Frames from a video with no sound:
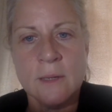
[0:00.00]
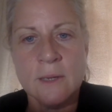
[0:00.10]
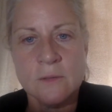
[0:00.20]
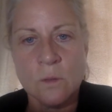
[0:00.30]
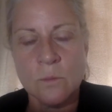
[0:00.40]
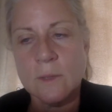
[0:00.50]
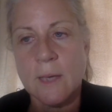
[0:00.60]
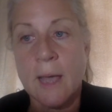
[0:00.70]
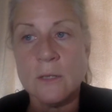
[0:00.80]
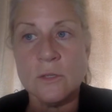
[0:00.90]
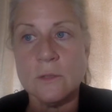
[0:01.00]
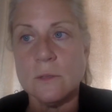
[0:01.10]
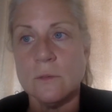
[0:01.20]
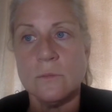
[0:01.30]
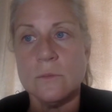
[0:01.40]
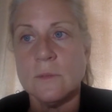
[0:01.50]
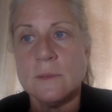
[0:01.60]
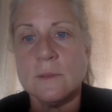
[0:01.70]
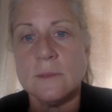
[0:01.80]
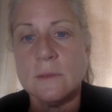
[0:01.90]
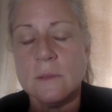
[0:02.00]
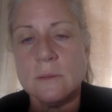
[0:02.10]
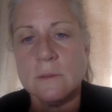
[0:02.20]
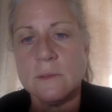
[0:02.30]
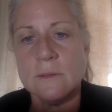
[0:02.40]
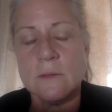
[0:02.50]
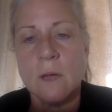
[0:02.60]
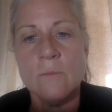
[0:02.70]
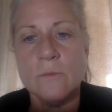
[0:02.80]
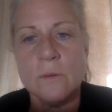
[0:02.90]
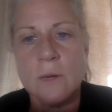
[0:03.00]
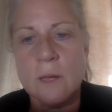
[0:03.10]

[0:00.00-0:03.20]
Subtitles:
and it's only actually through this discomfort.